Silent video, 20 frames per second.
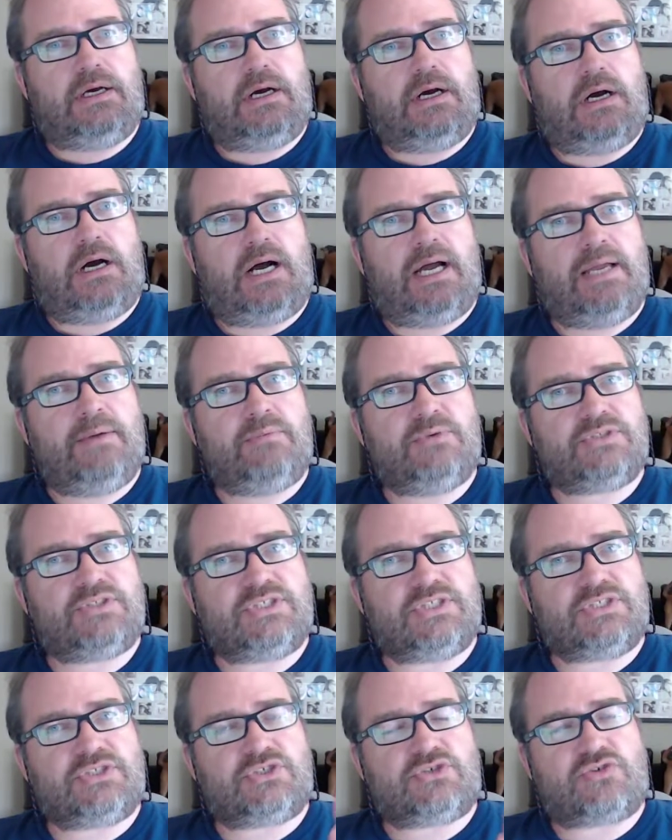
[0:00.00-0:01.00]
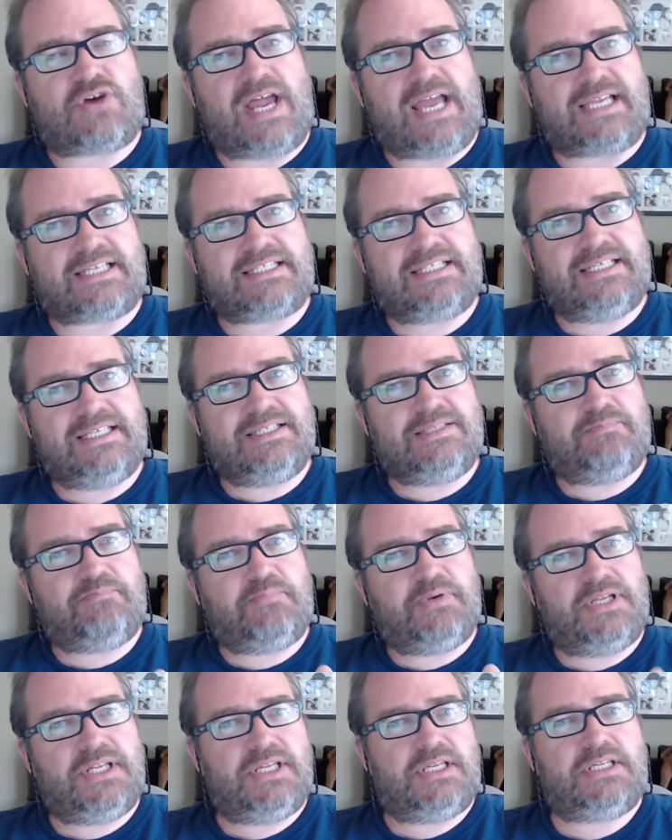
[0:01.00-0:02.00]
I was distracted
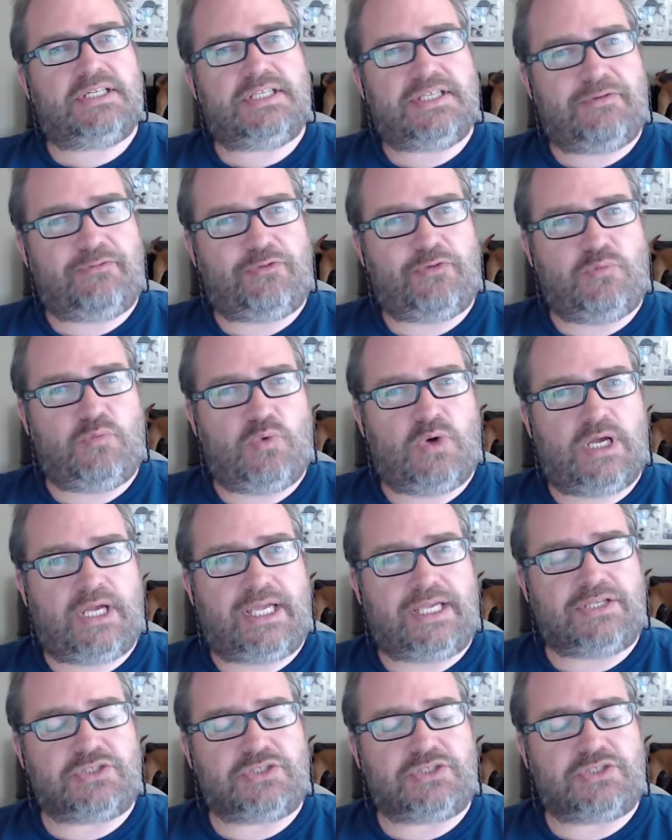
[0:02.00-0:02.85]
but in a different way.